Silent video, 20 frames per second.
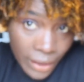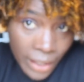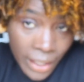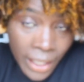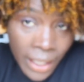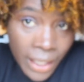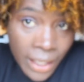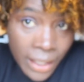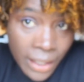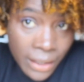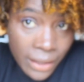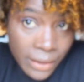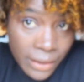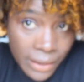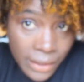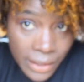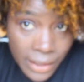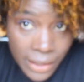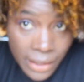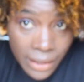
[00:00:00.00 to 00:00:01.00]
And
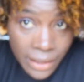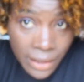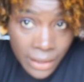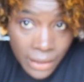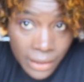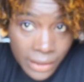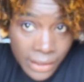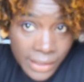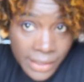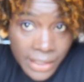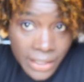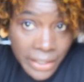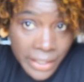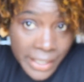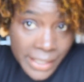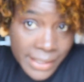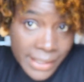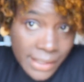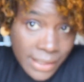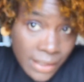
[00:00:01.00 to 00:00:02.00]
it's
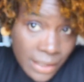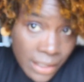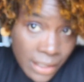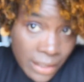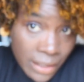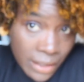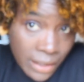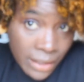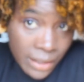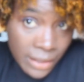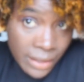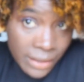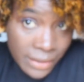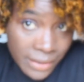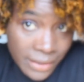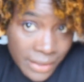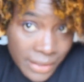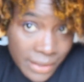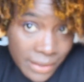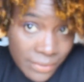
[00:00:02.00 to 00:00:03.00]
less,
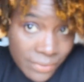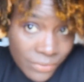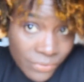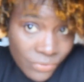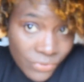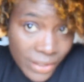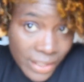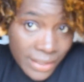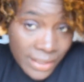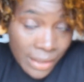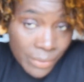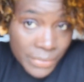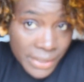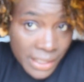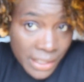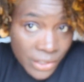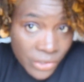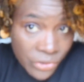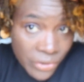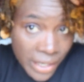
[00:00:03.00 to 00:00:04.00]
because I'm
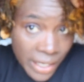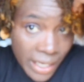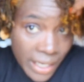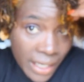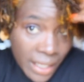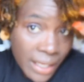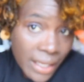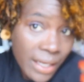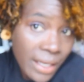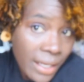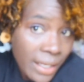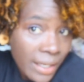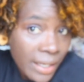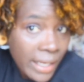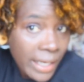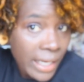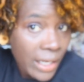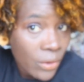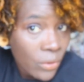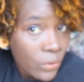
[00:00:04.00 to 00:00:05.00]
tender headed and
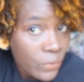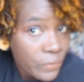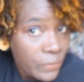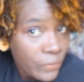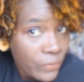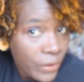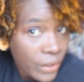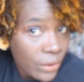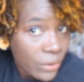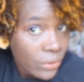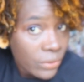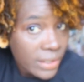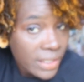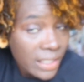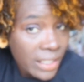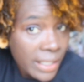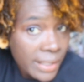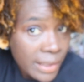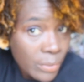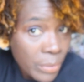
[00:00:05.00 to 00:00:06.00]
I don't feel, it's
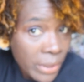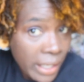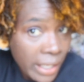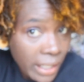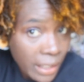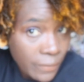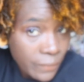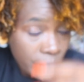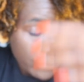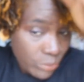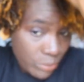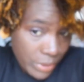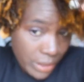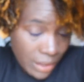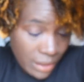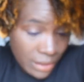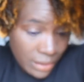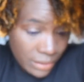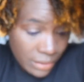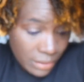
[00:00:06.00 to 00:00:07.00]
less pain for
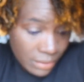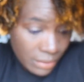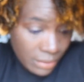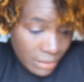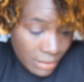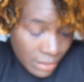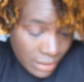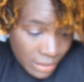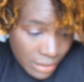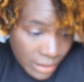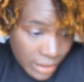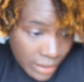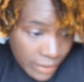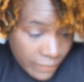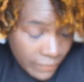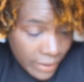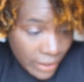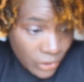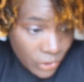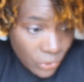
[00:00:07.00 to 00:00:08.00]
me
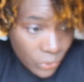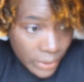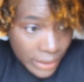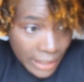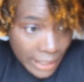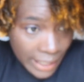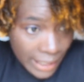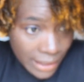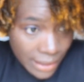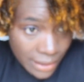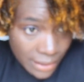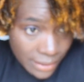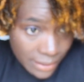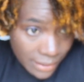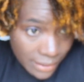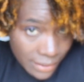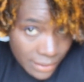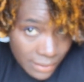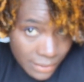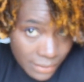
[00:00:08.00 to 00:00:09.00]
if I do it like
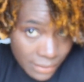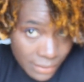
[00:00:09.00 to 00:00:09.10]
this.